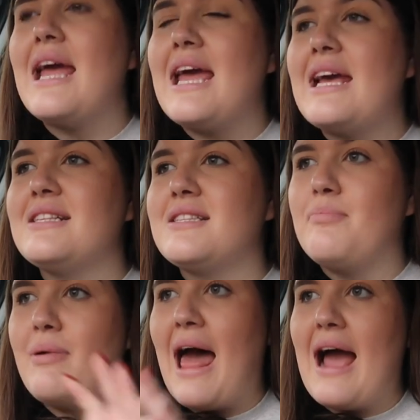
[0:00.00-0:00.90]
It's
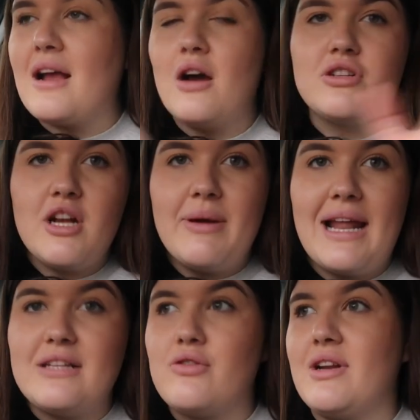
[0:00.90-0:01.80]
black. I'll show it
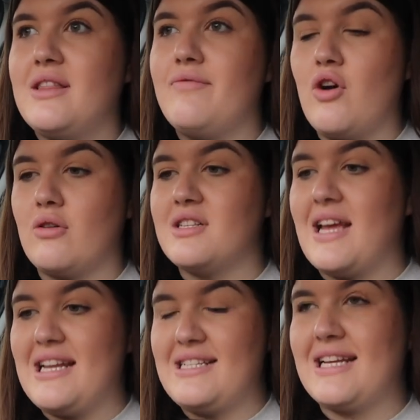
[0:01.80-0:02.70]
later on in the vlog because
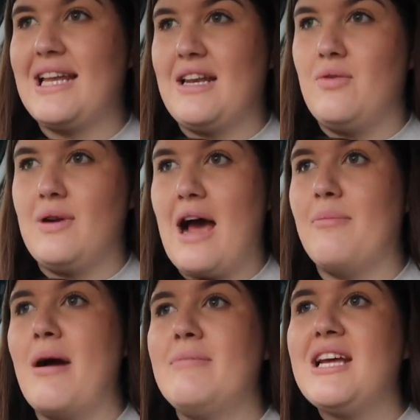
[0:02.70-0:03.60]
I need to clean it all
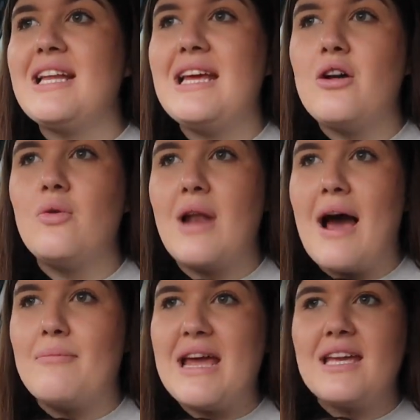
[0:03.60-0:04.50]
out. But I'm going to clean it all
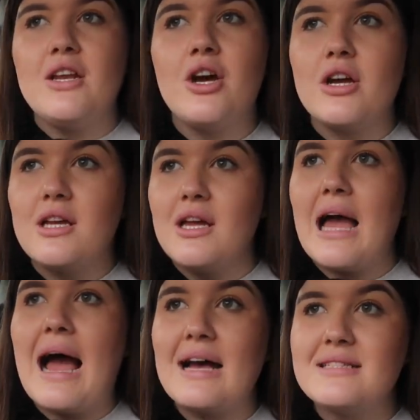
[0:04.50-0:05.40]
out, make it look
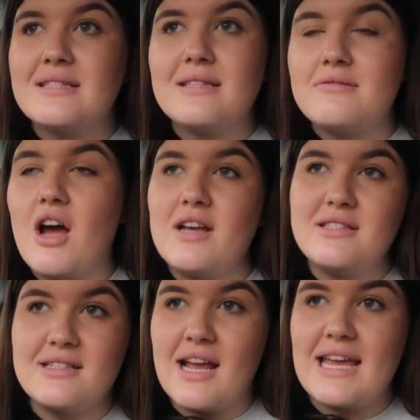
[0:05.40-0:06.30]
as
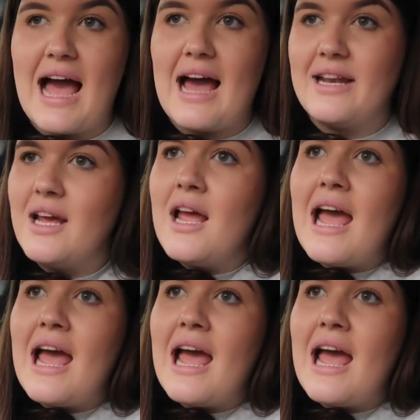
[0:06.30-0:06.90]
nice as I can.